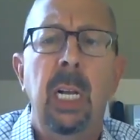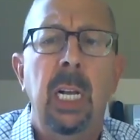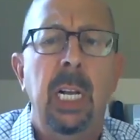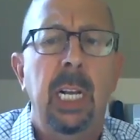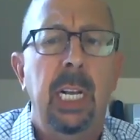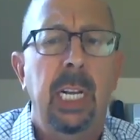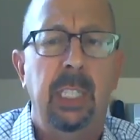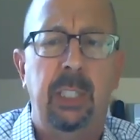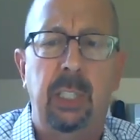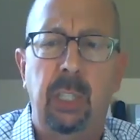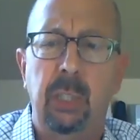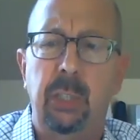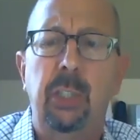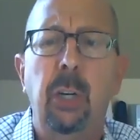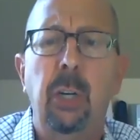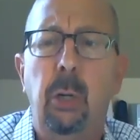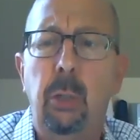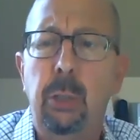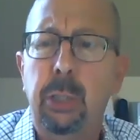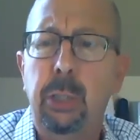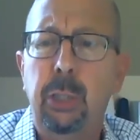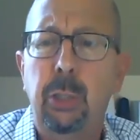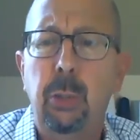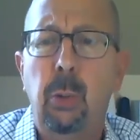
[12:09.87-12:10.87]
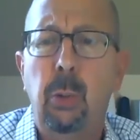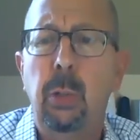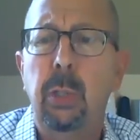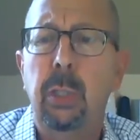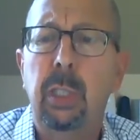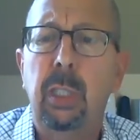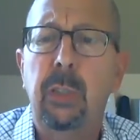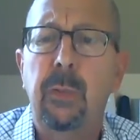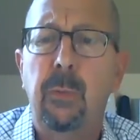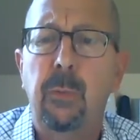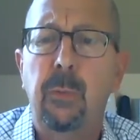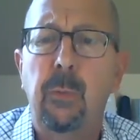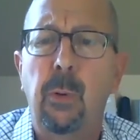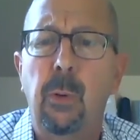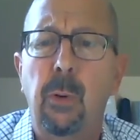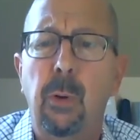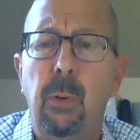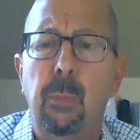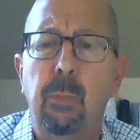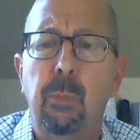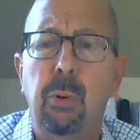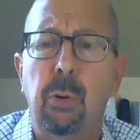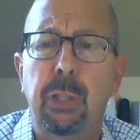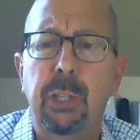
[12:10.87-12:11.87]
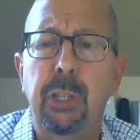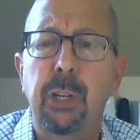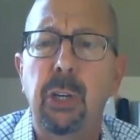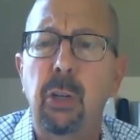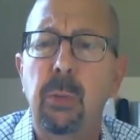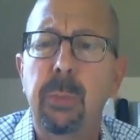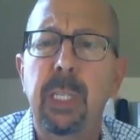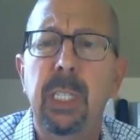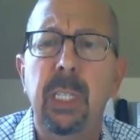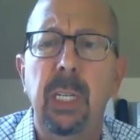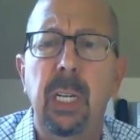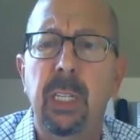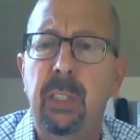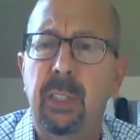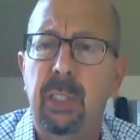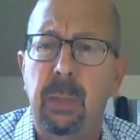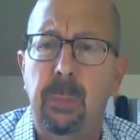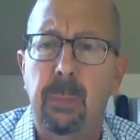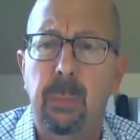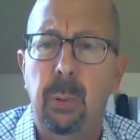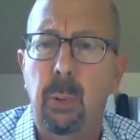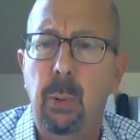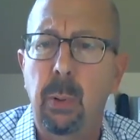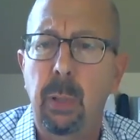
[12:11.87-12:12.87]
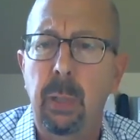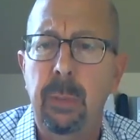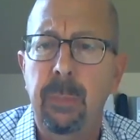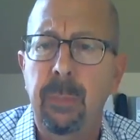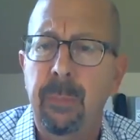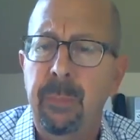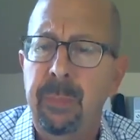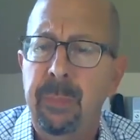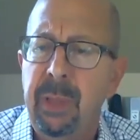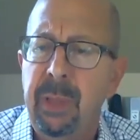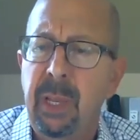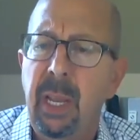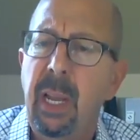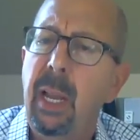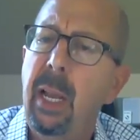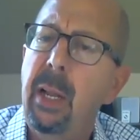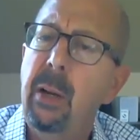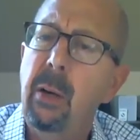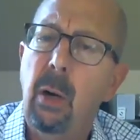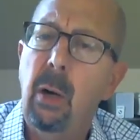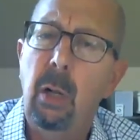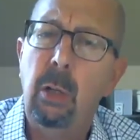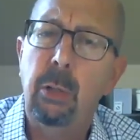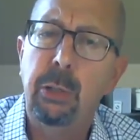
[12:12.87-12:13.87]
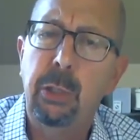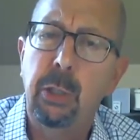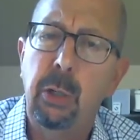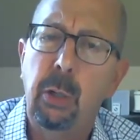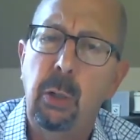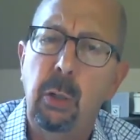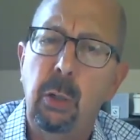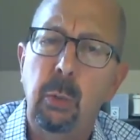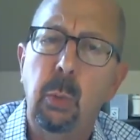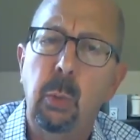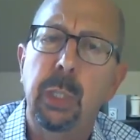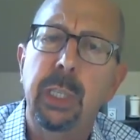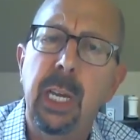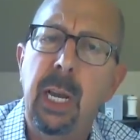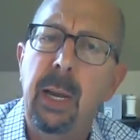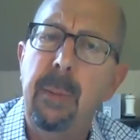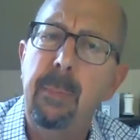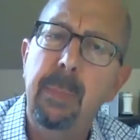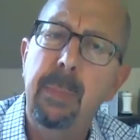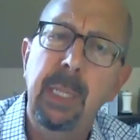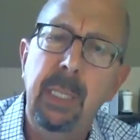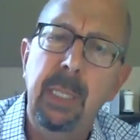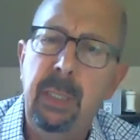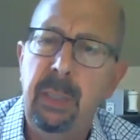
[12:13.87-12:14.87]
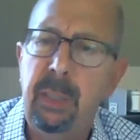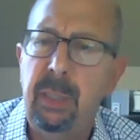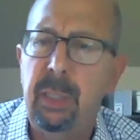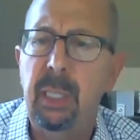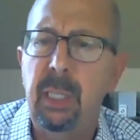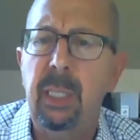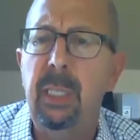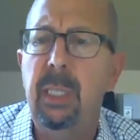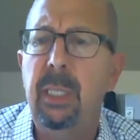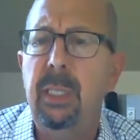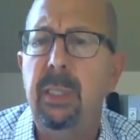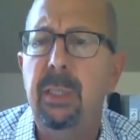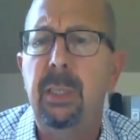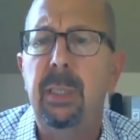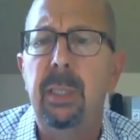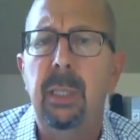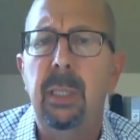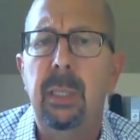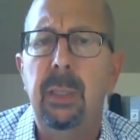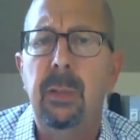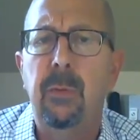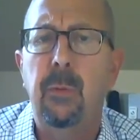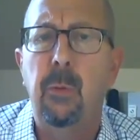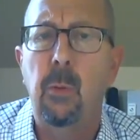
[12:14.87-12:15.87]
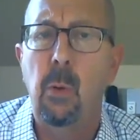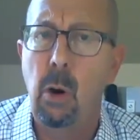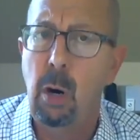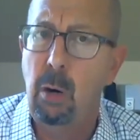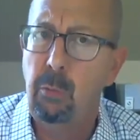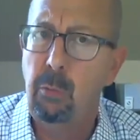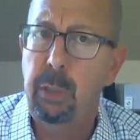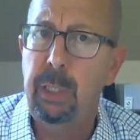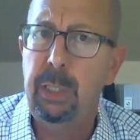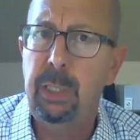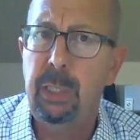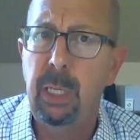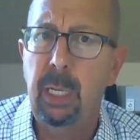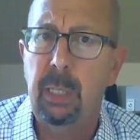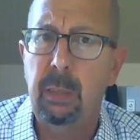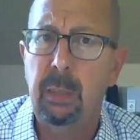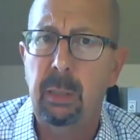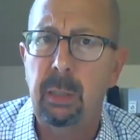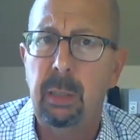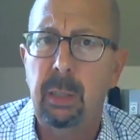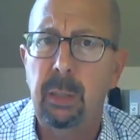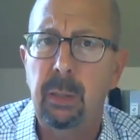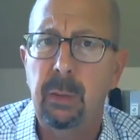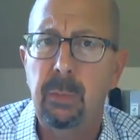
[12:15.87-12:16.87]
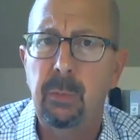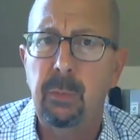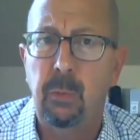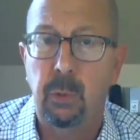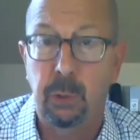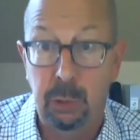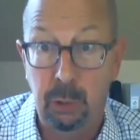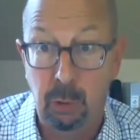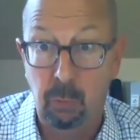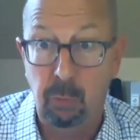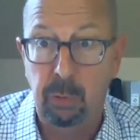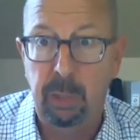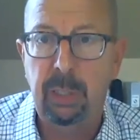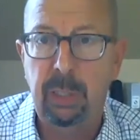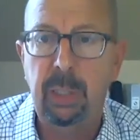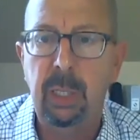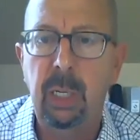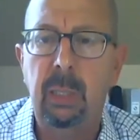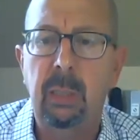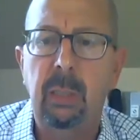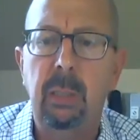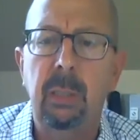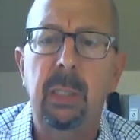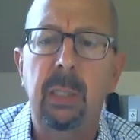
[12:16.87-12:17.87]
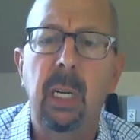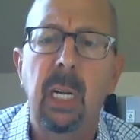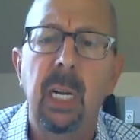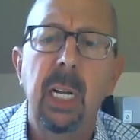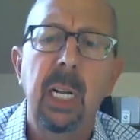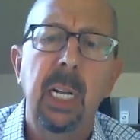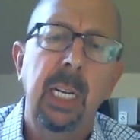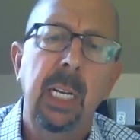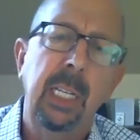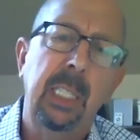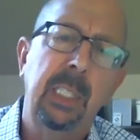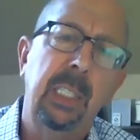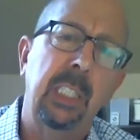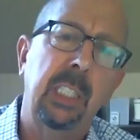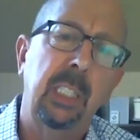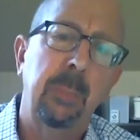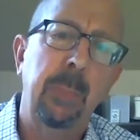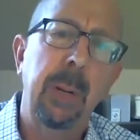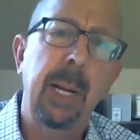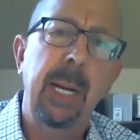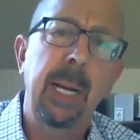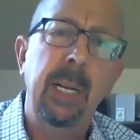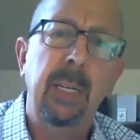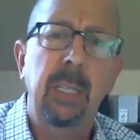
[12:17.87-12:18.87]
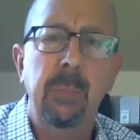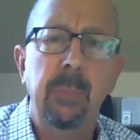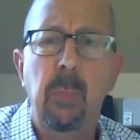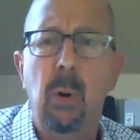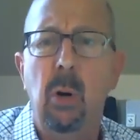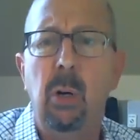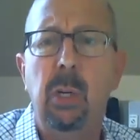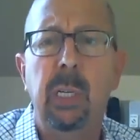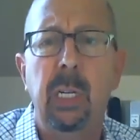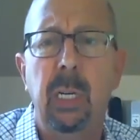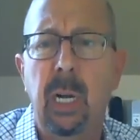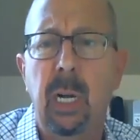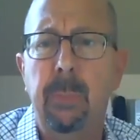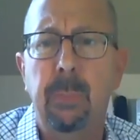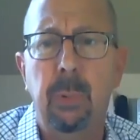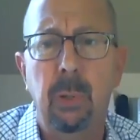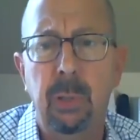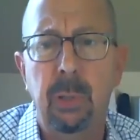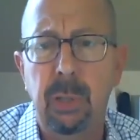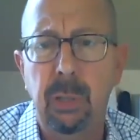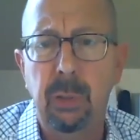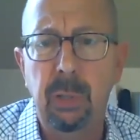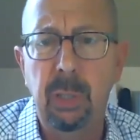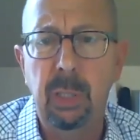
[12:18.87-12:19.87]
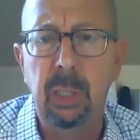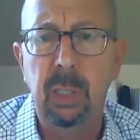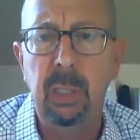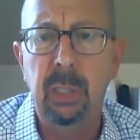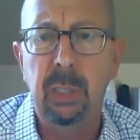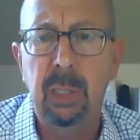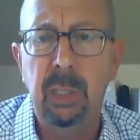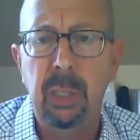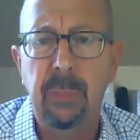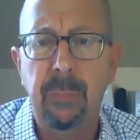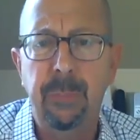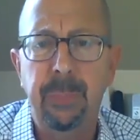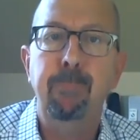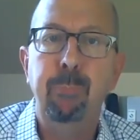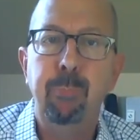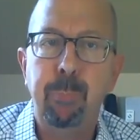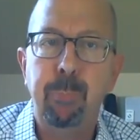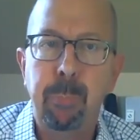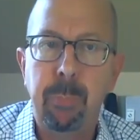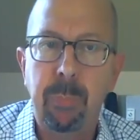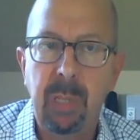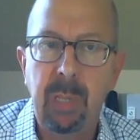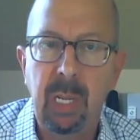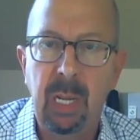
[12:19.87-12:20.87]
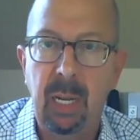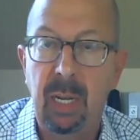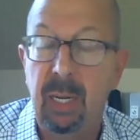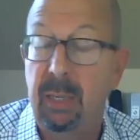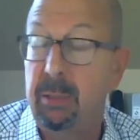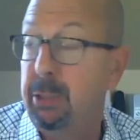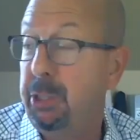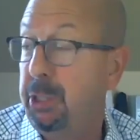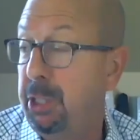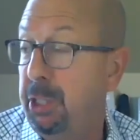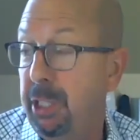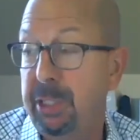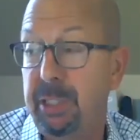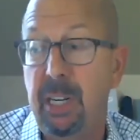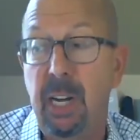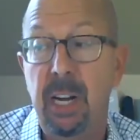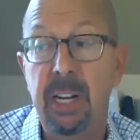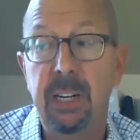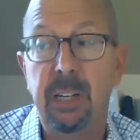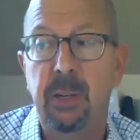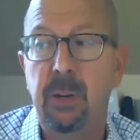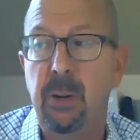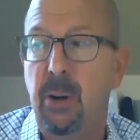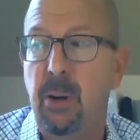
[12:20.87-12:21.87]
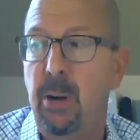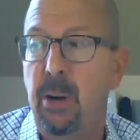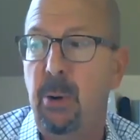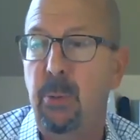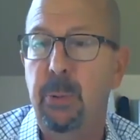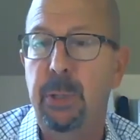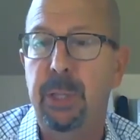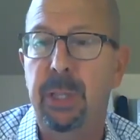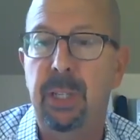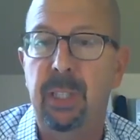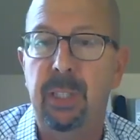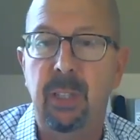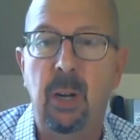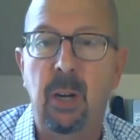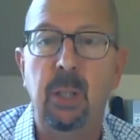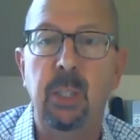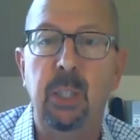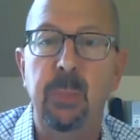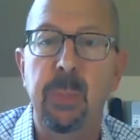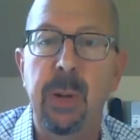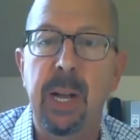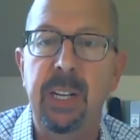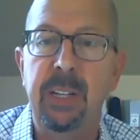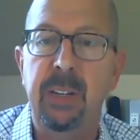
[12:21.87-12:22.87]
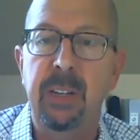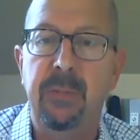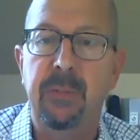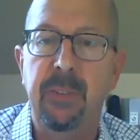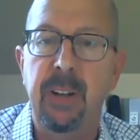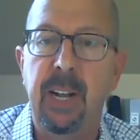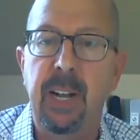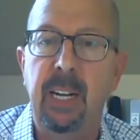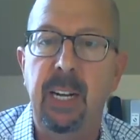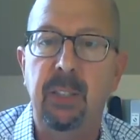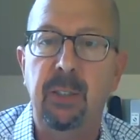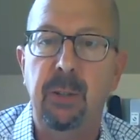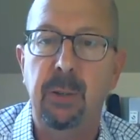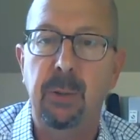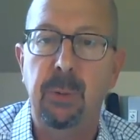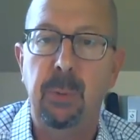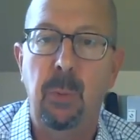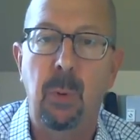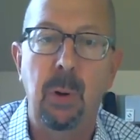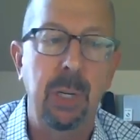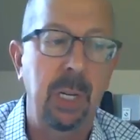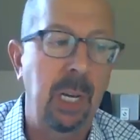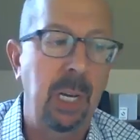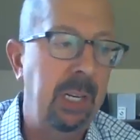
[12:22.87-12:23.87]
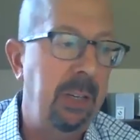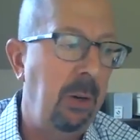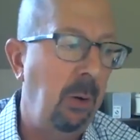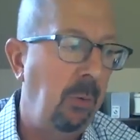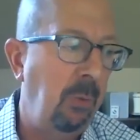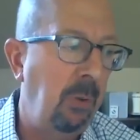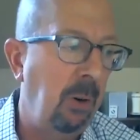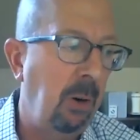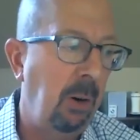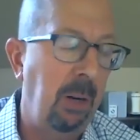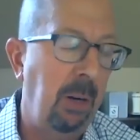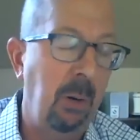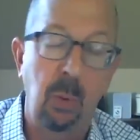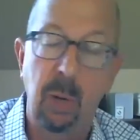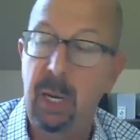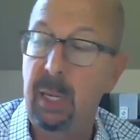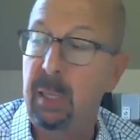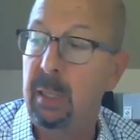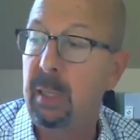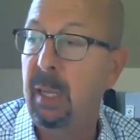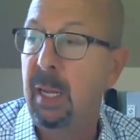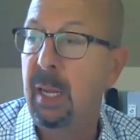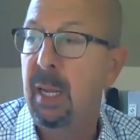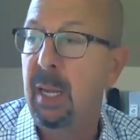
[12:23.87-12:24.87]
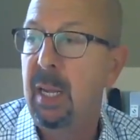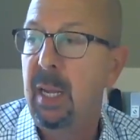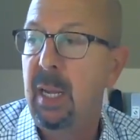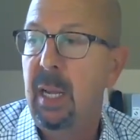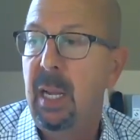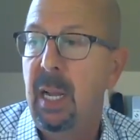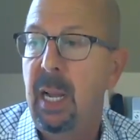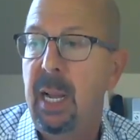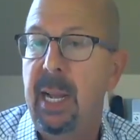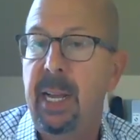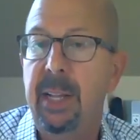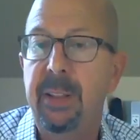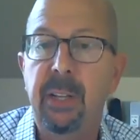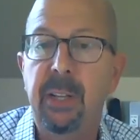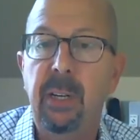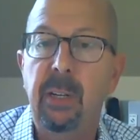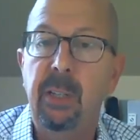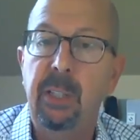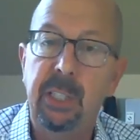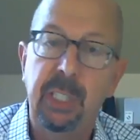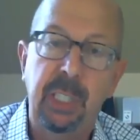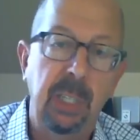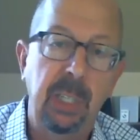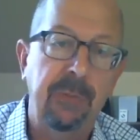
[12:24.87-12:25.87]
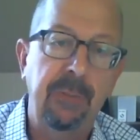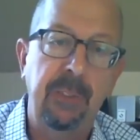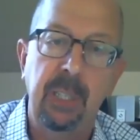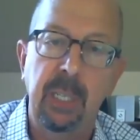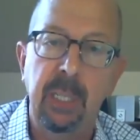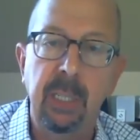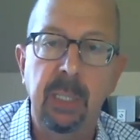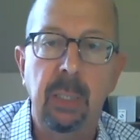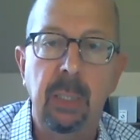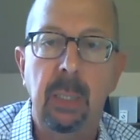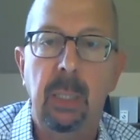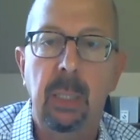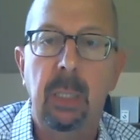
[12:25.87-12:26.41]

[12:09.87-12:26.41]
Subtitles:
It's a sole source for procurement and support. And all told, what that means is for our resellers, for your resellers, it's expanded market opportunities. I was just on a call with a large manufacturer, one I know very well, and they're shifting